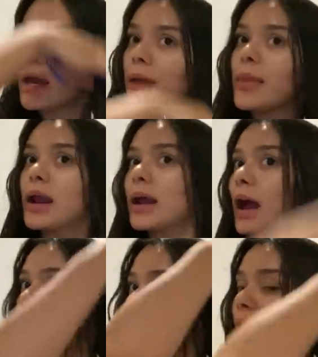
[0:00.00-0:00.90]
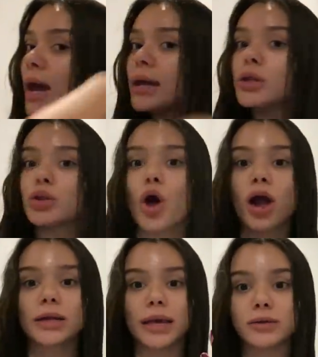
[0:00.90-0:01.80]
And then I got my
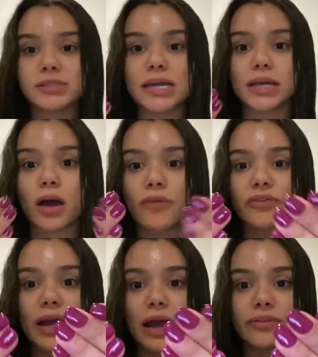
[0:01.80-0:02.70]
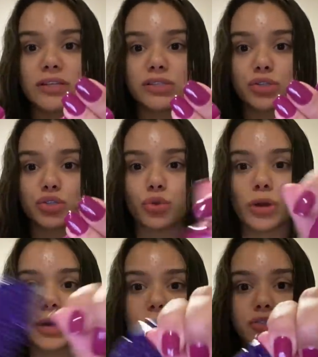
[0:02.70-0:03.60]
long nails taken off and I got these
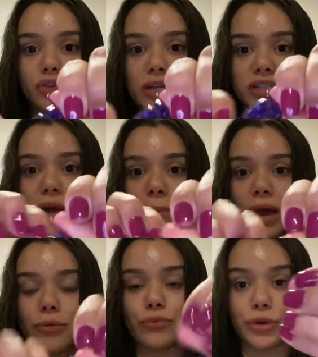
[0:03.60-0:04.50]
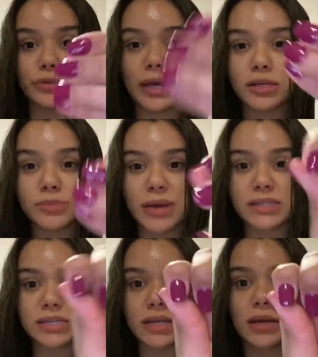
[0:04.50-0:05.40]
short nails. So I just got my real nails painted